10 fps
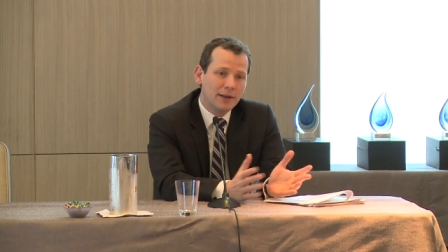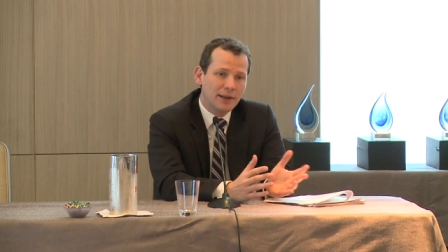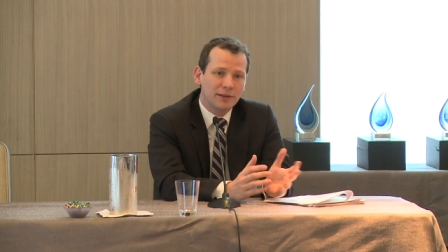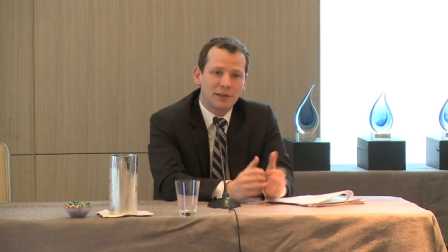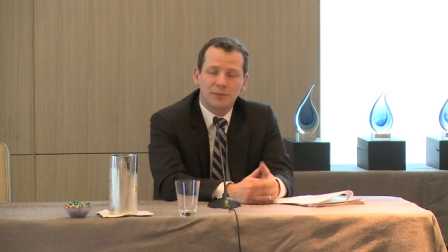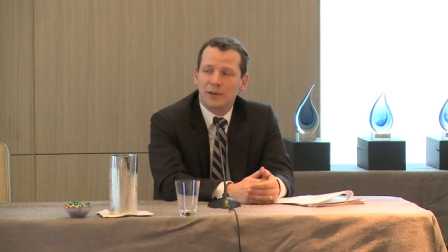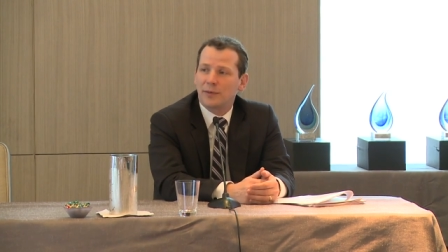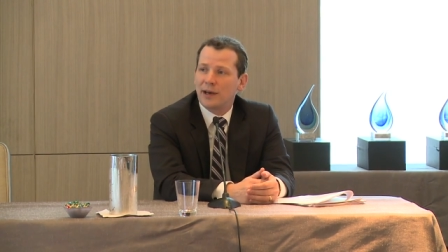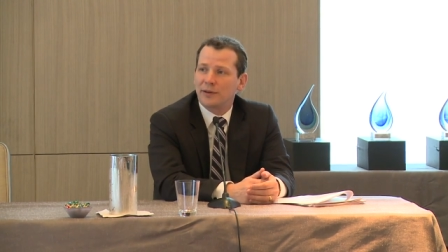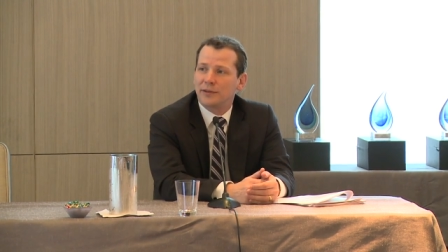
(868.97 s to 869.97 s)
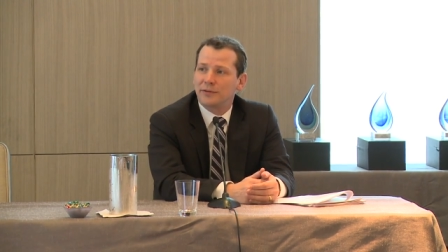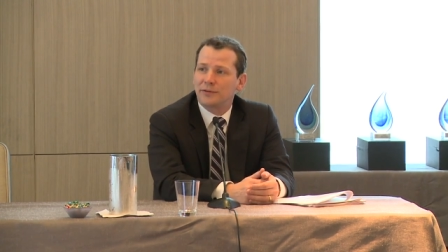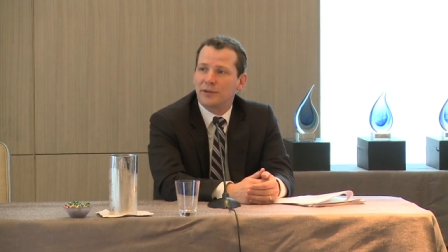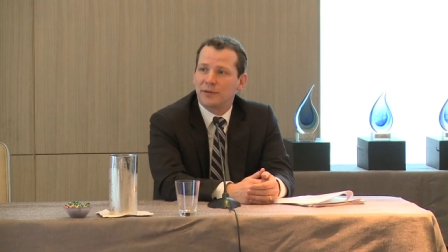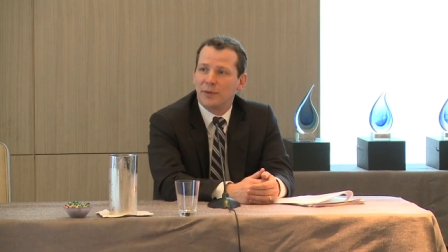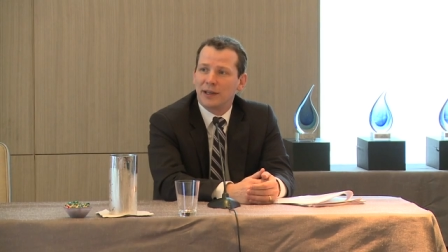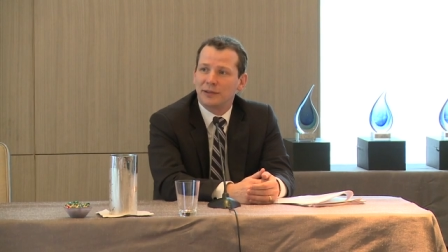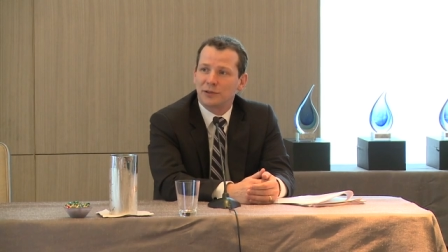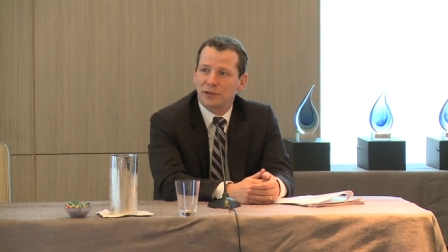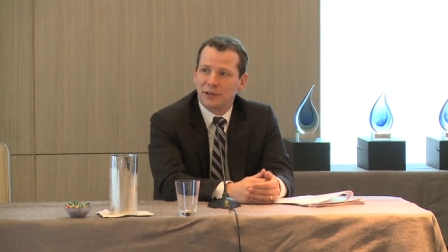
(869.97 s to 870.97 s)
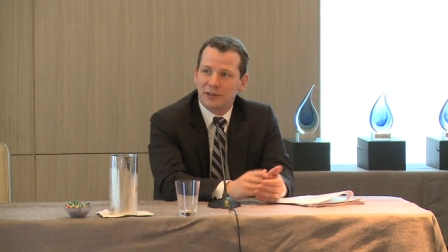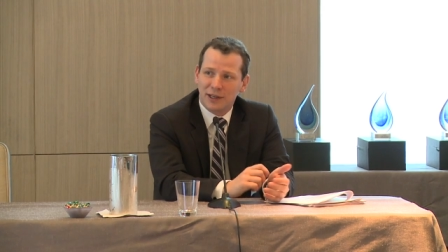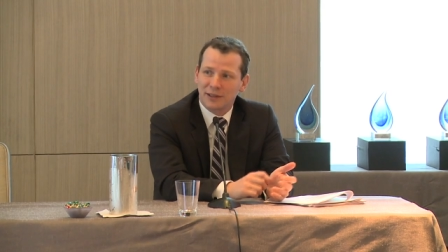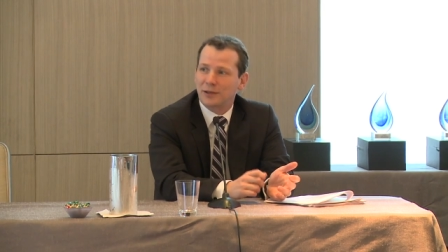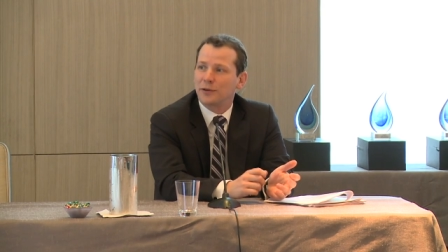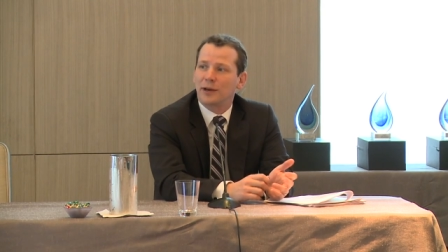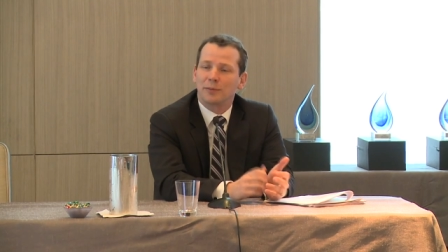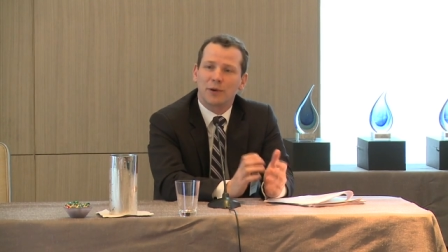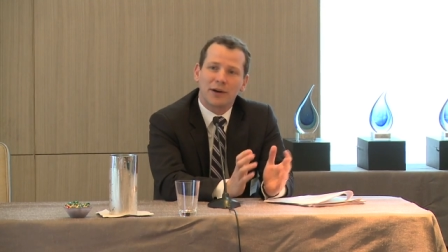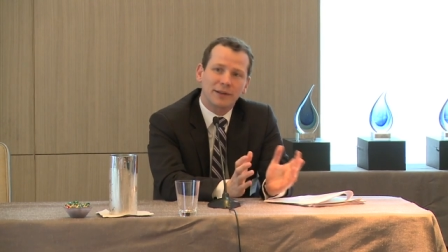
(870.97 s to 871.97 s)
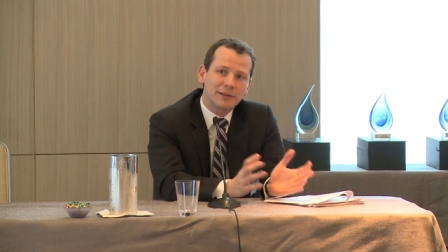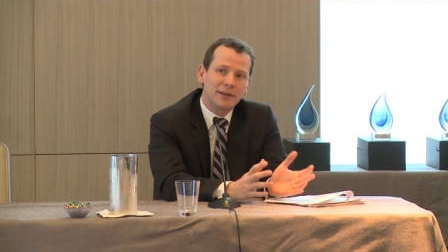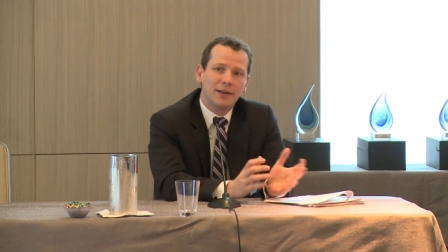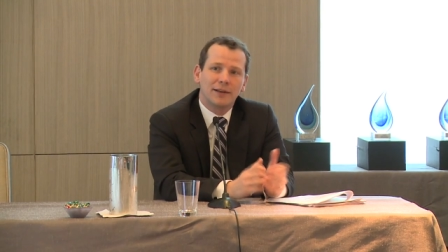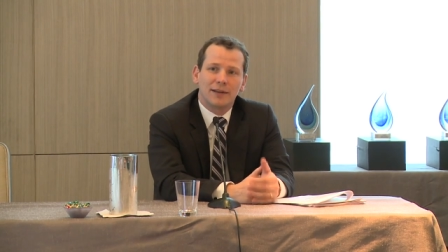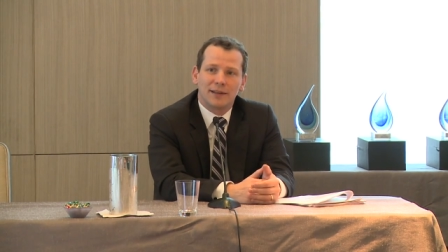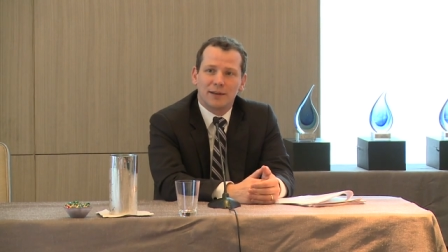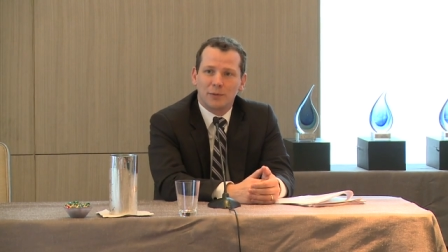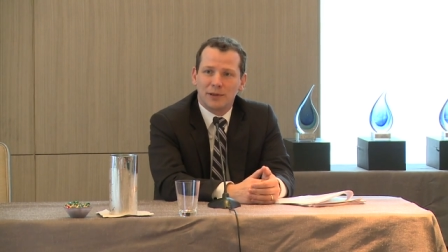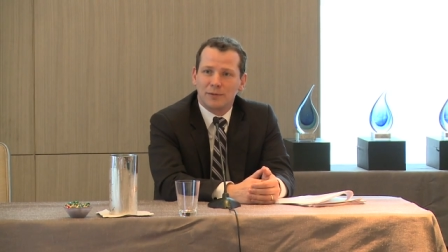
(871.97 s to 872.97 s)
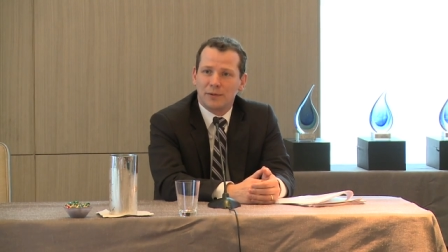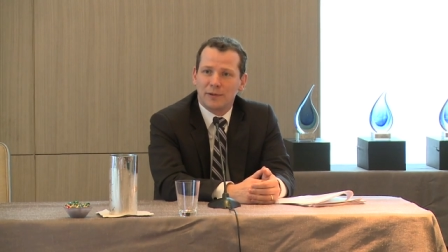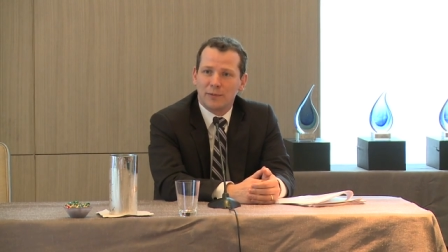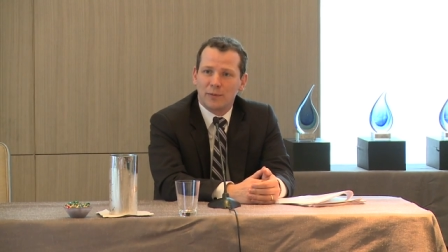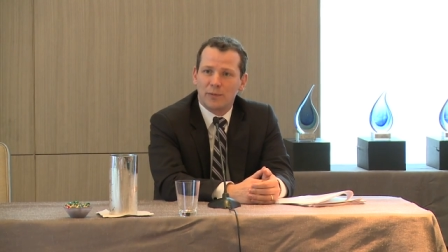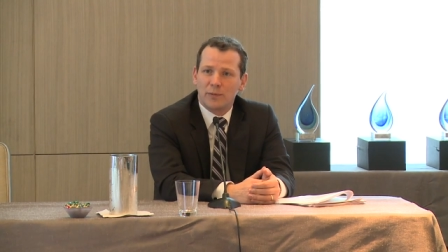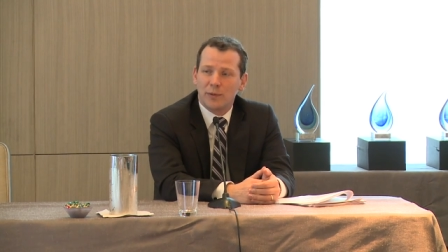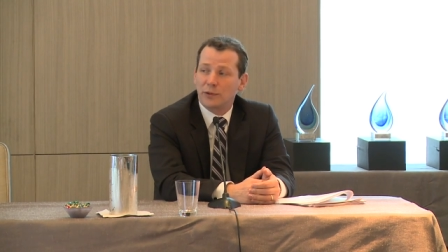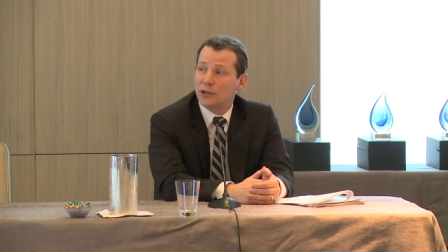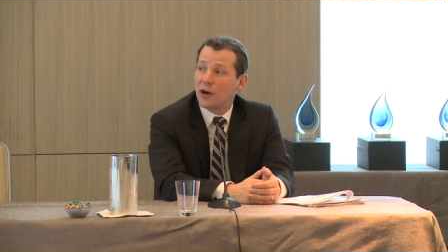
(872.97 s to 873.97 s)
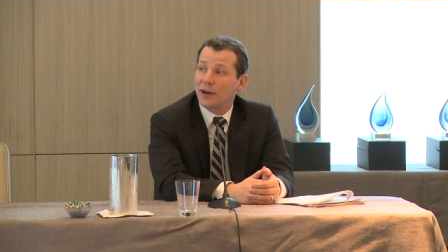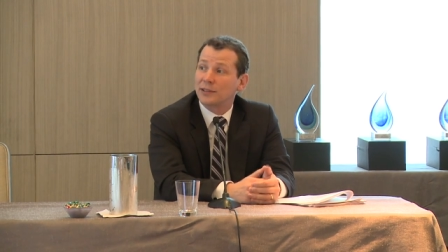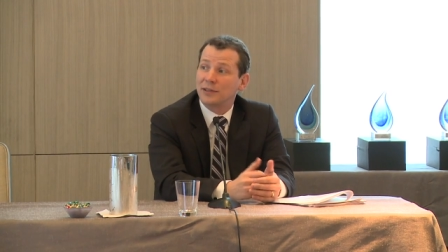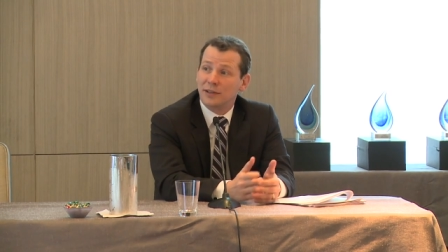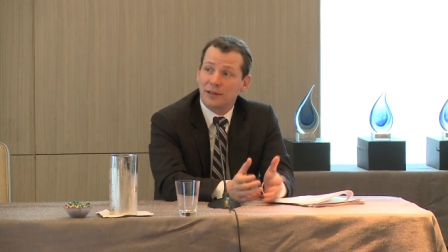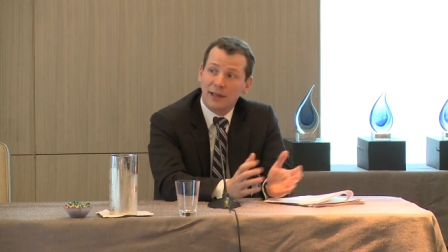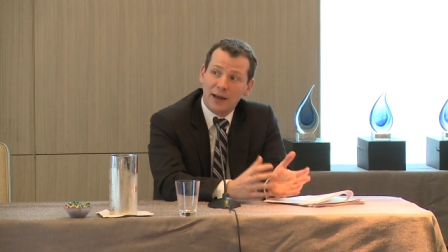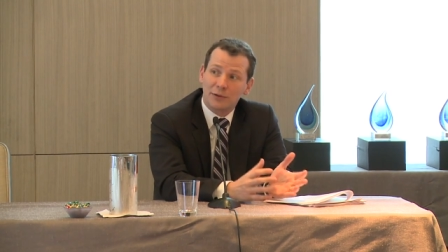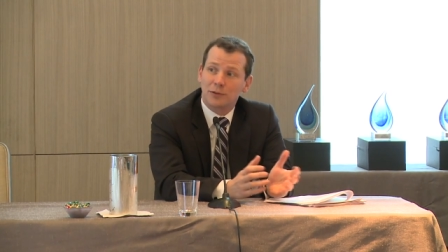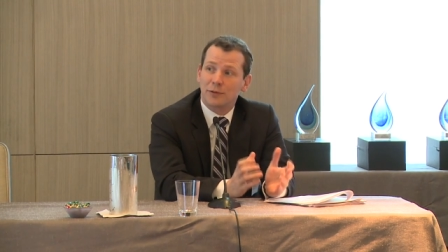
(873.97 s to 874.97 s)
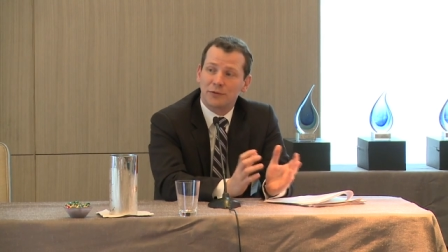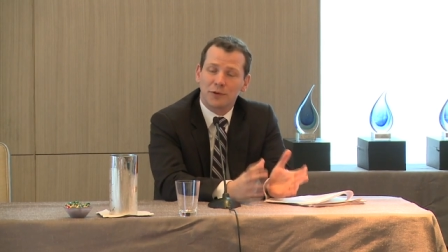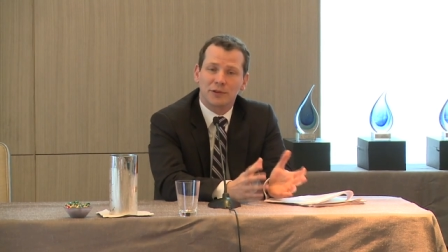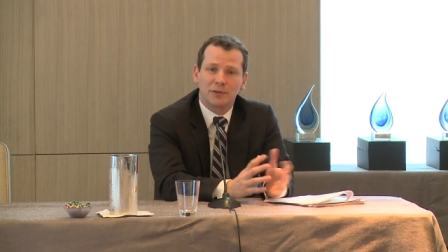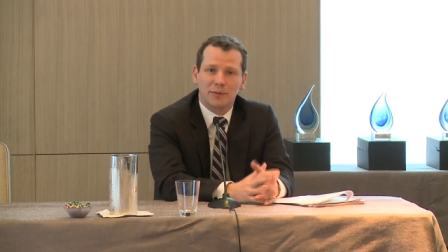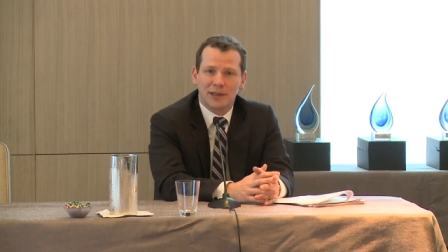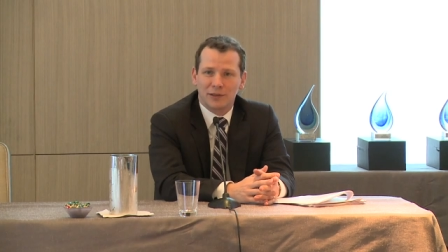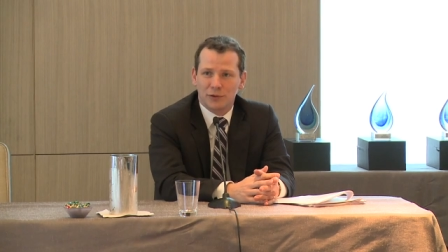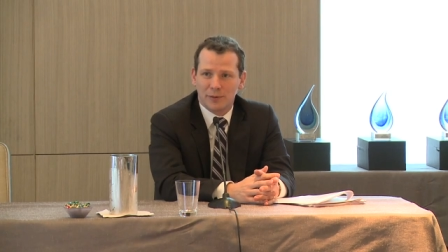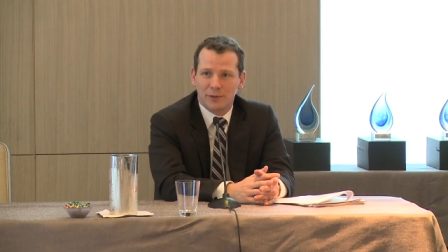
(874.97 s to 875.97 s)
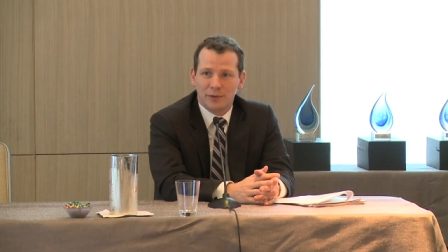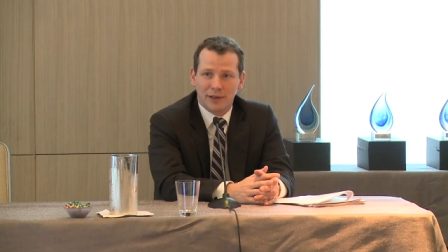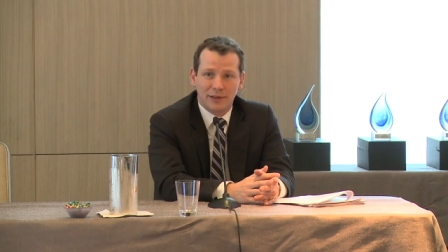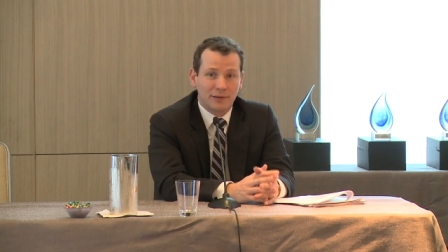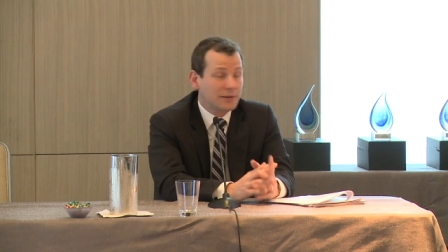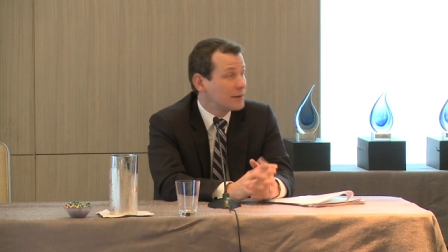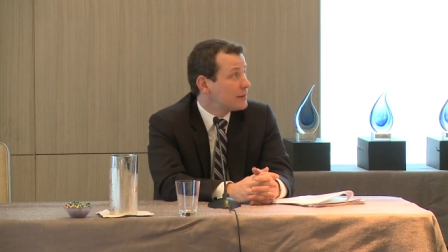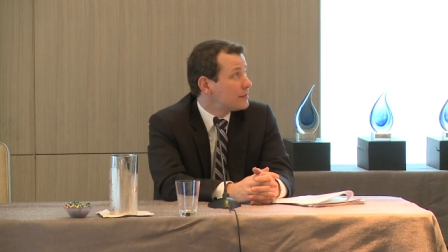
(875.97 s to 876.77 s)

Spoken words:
it'll just be a matter of making sure you check the correct box, and that people talk to the council before submitting treatment plans.